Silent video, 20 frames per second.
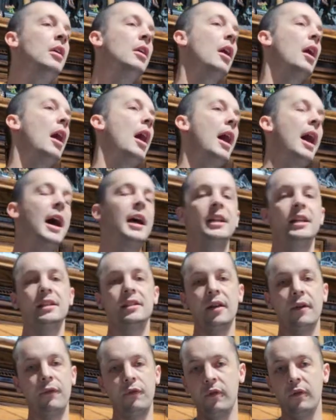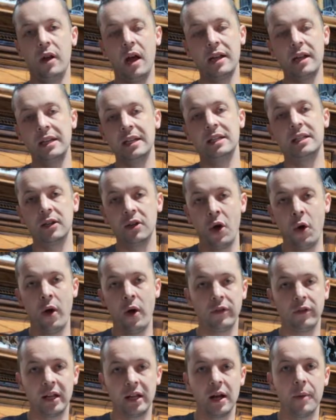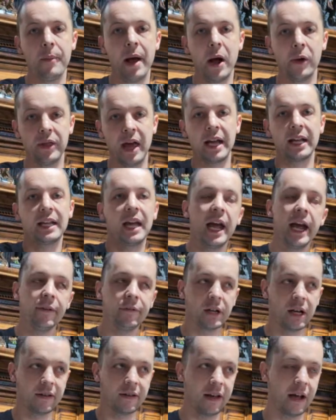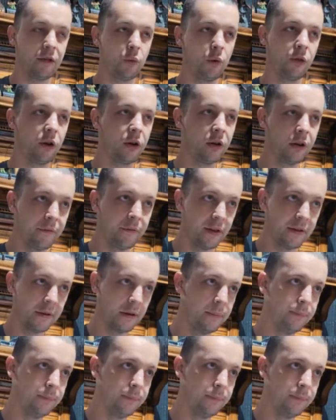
I need to know everything about that cave because that's where they're going to visit.